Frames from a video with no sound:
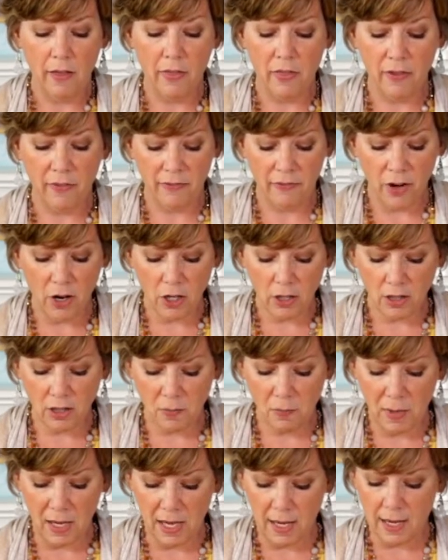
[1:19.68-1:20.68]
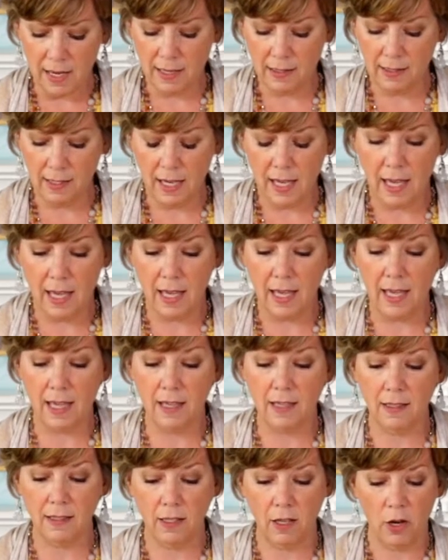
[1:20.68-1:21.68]
The first piece
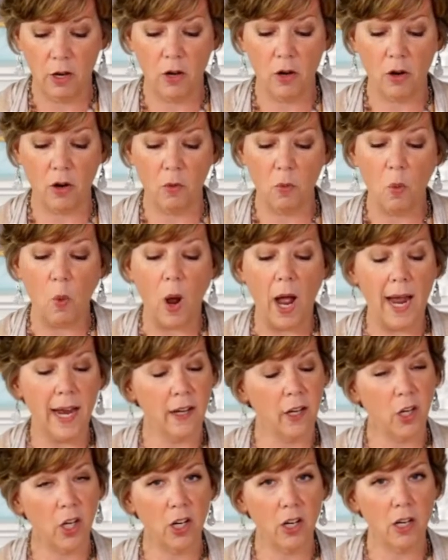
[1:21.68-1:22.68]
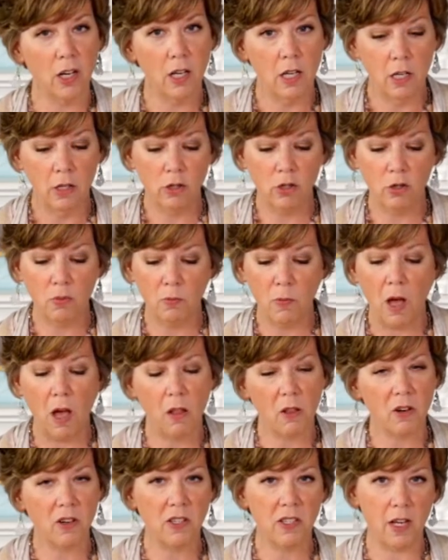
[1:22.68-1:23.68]
is your wider,
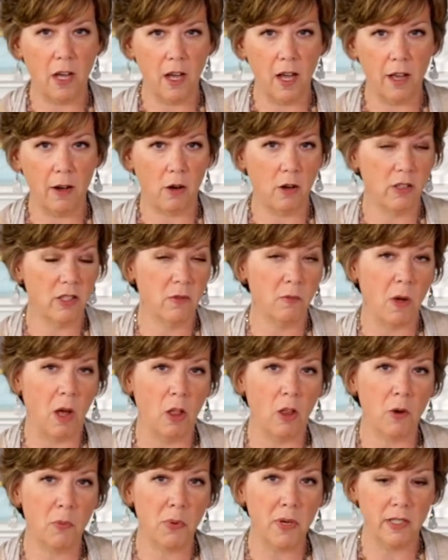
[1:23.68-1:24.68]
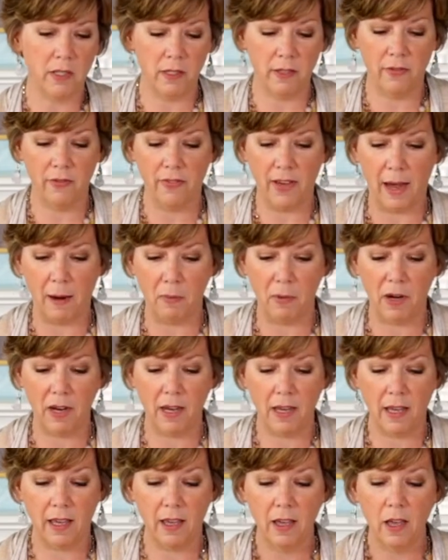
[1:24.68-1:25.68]
smaller dot or smaller printed
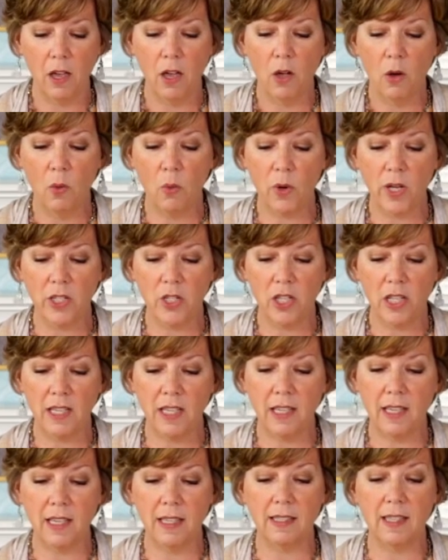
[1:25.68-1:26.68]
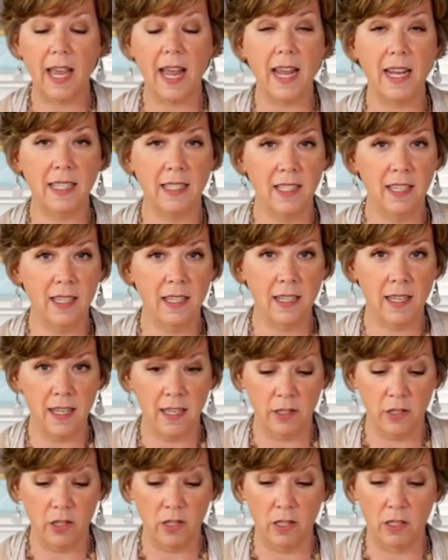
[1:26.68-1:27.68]
fabric, which is 18
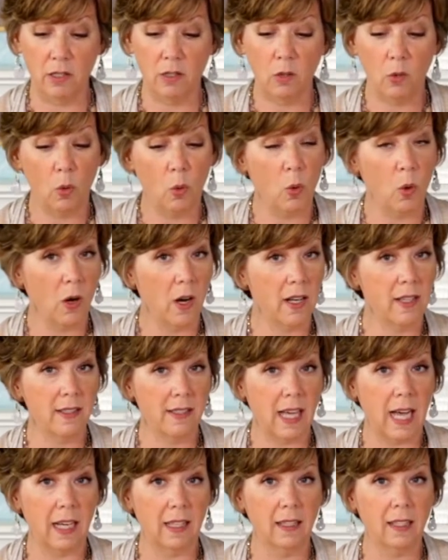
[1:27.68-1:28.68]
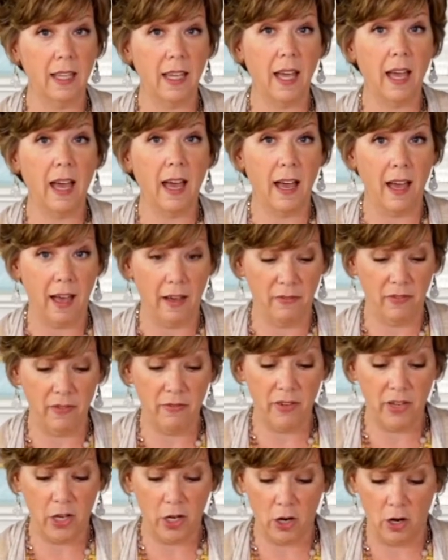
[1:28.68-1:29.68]
inches or exactly a half
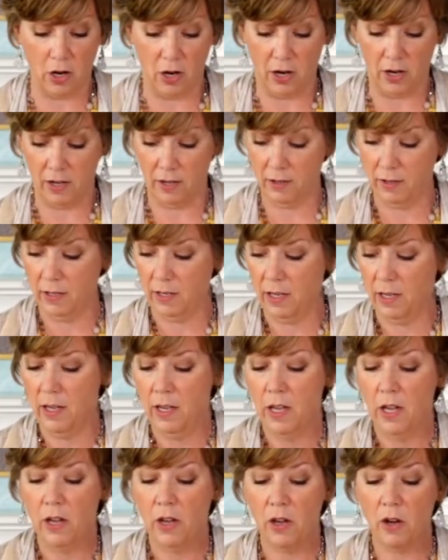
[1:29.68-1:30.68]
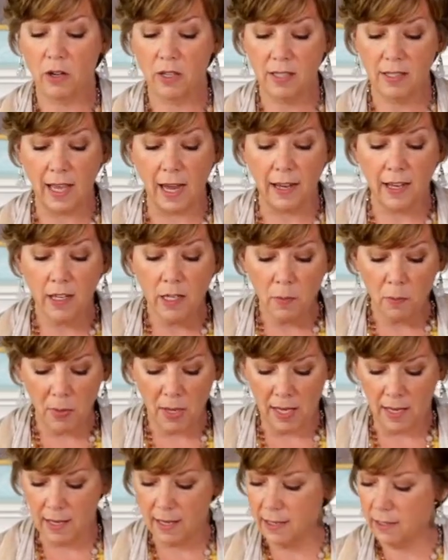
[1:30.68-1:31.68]
of a yard. Your second
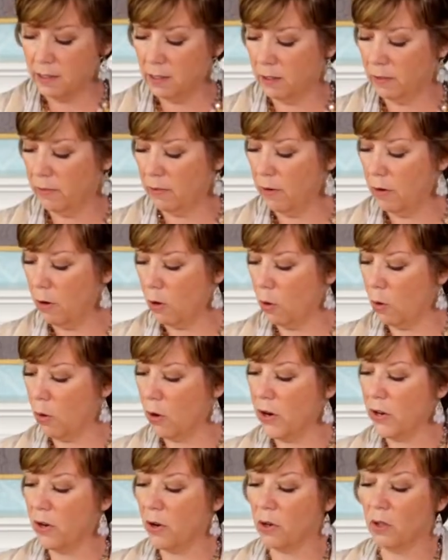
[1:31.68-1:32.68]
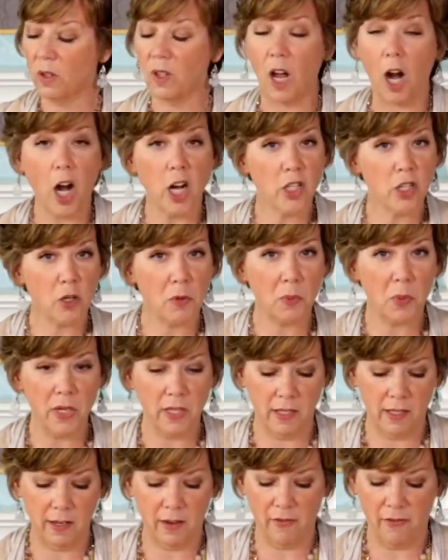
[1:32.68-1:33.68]
piece, or your larger
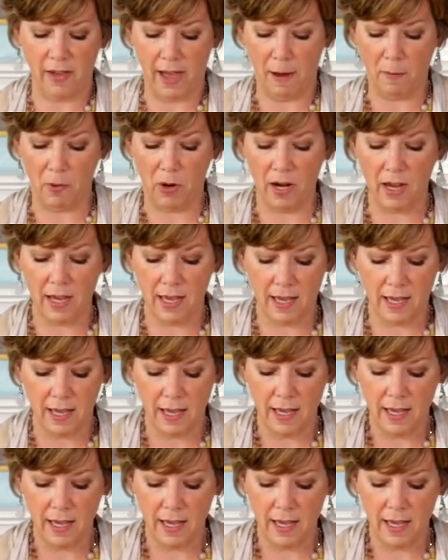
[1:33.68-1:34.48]
printed fabric,